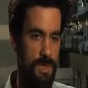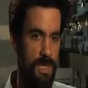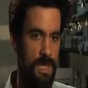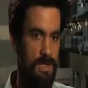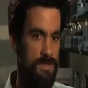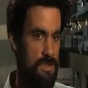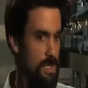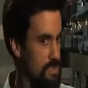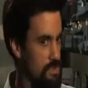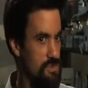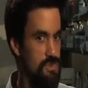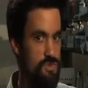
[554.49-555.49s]
And it's
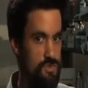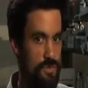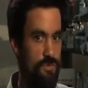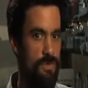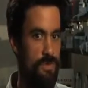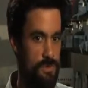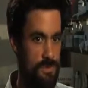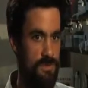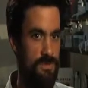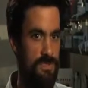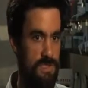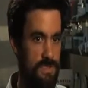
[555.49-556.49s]
not trivial
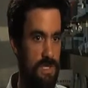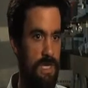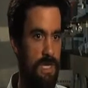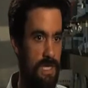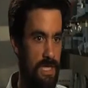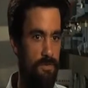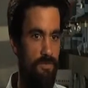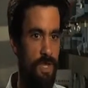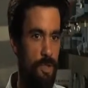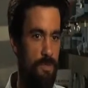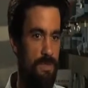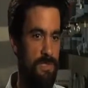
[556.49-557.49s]
designing and
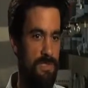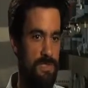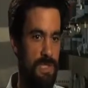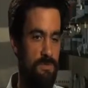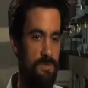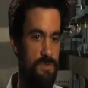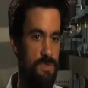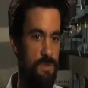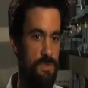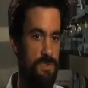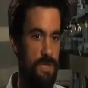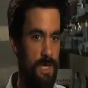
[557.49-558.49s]
developing these types of tools.